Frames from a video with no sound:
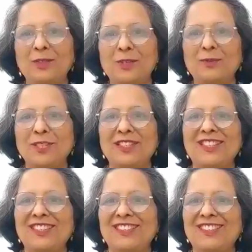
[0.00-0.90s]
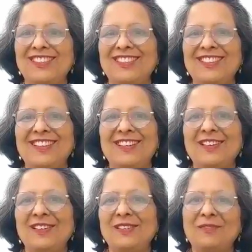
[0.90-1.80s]
thank you so much.
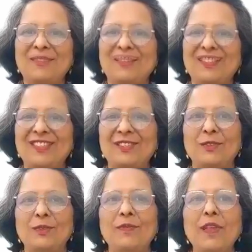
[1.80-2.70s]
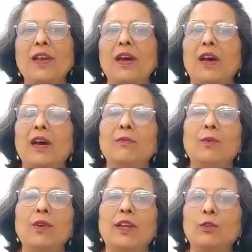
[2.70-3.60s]
So, I
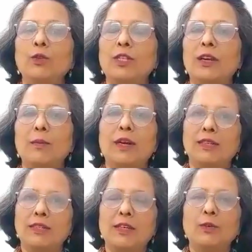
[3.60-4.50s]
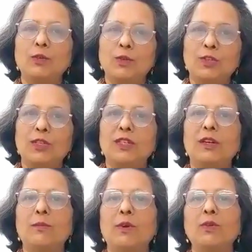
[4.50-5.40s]
would like to start by asking you,
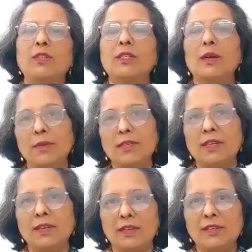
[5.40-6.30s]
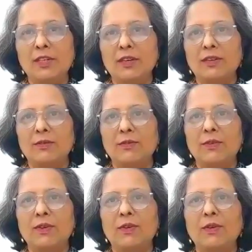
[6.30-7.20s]
Srishti, about this amazing initiative.
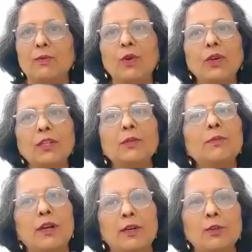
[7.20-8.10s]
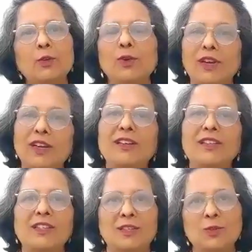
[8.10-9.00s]
What inspired you to
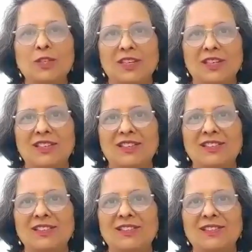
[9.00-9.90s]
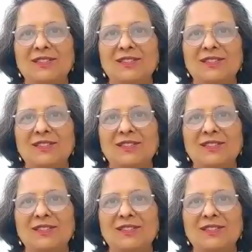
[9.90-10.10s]
create this association?